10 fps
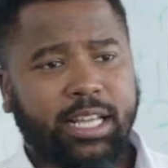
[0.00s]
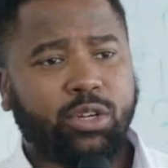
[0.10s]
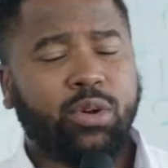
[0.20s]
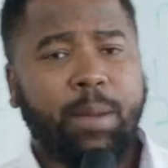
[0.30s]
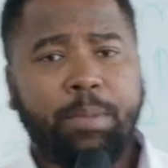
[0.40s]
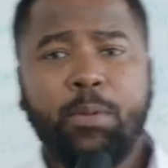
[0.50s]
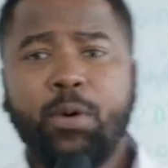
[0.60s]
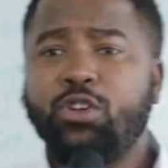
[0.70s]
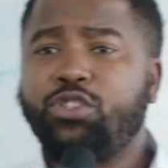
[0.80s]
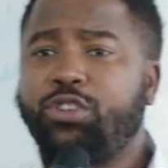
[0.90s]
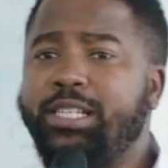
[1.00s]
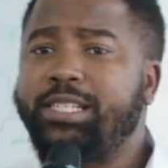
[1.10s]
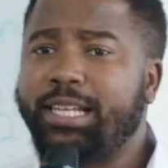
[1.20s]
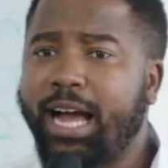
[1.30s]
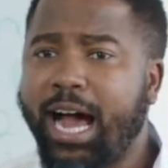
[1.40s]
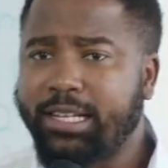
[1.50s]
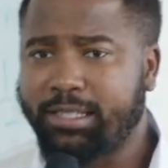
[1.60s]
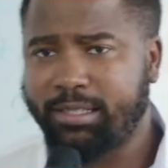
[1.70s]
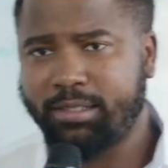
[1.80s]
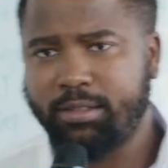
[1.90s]
other people are not trusting
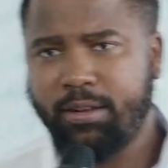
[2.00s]
us.